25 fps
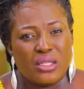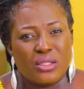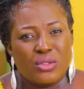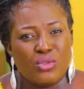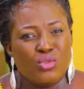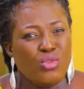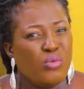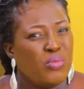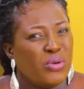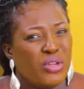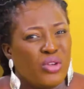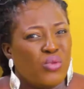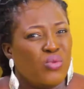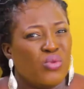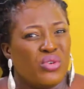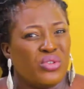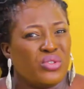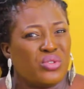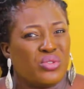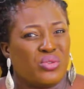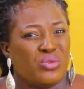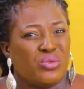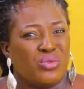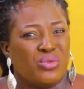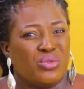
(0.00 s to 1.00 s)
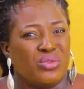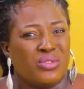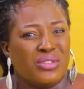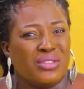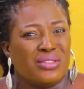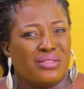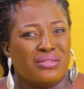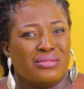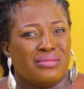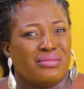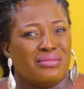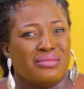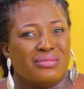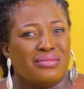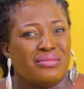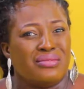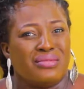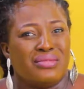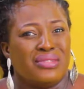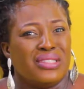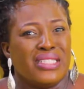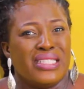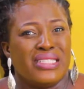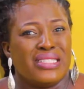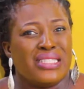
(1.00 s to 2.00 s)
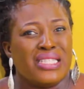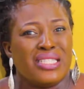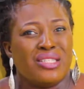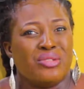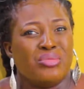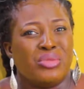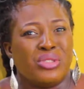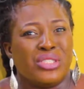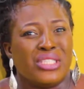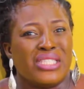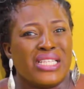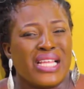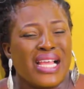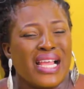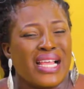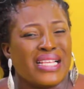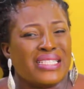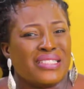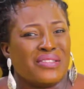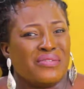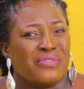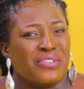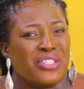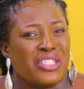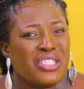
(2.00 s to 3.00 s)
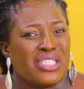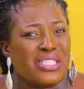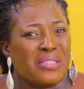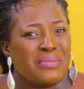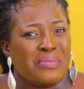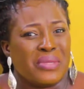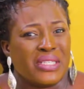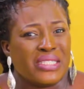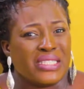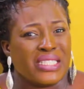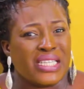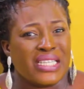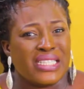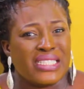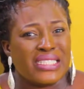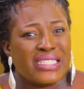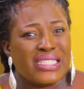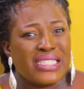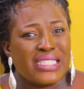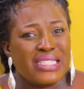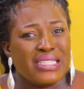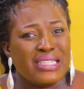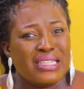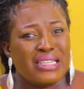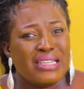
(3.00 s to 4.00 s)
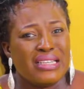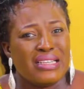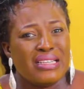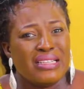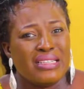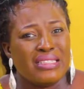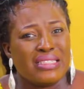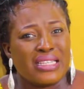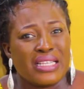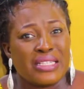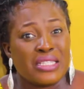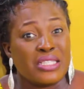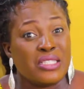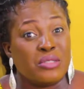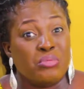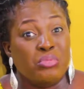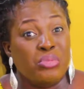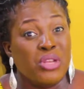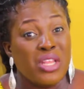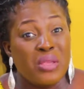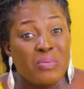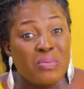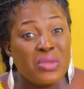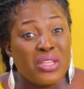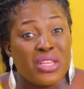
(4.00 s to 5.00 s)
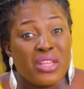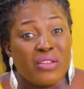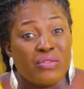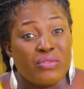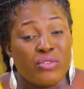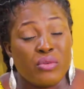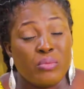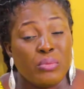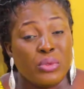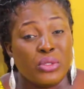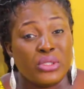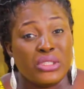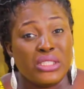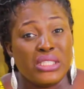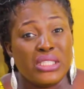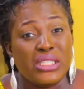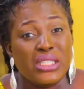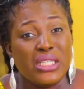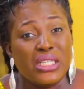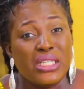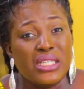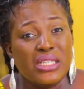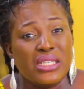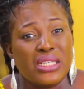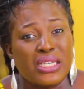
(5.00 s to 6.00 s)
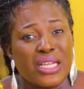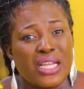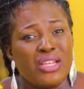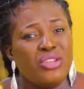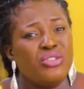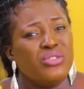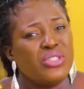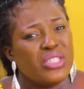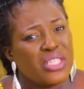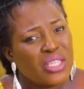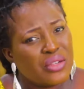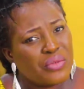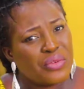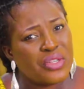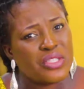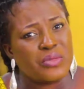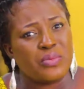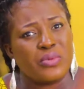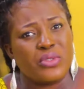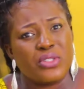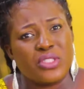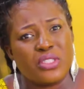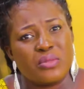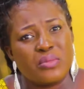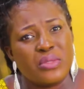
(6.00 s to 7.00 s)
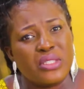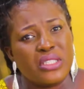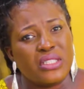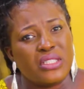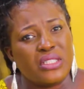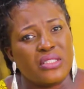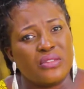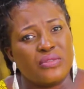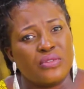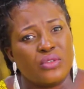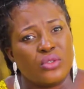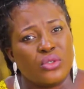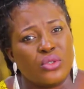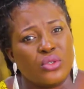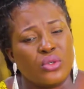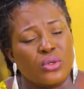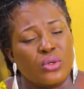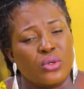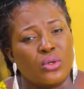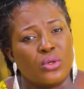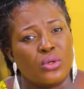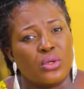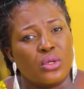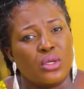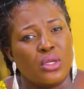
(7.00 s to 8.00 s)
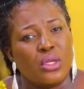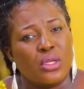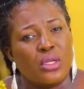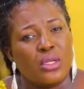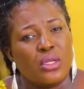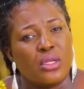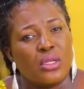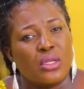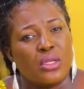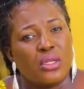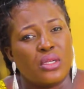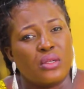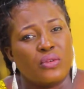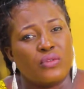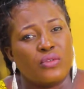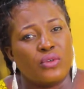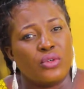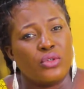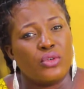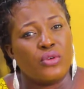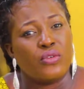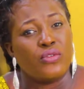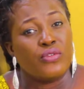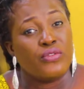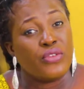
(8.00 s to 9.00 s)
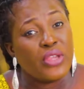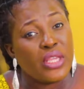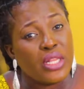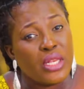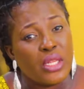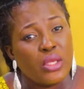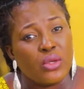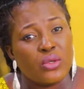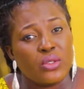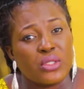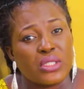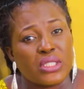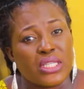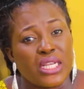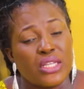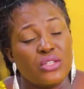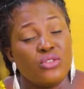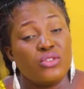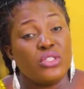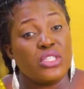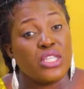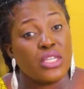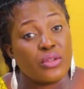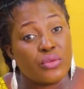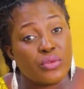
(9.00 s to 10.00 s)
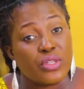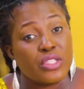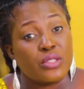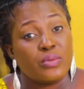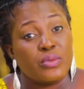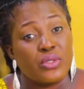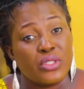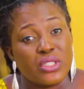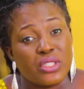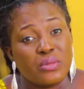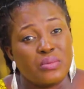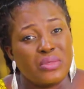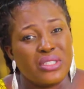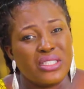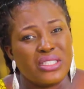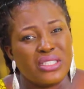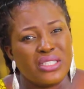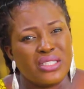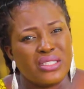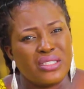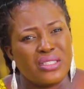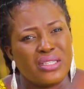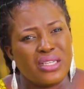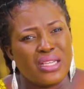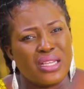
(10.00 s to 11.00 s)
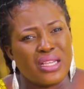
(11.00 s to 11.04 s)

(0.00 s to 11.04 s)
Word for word: Nobody wants to date anybody that has a victim mentality, that is blaming everybody. Can you take responsibility for your failures? Can you take responsibility?